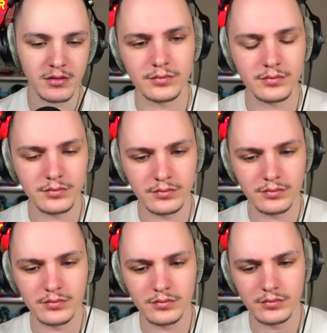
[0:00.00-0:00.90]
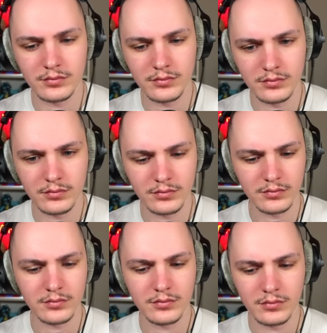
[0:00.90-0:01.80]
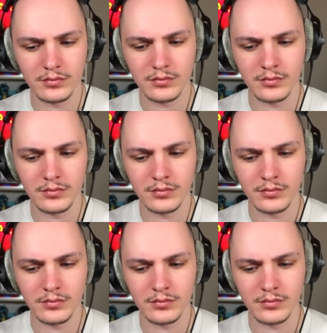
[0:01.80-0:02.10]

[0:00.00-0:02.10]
Nobody speaks.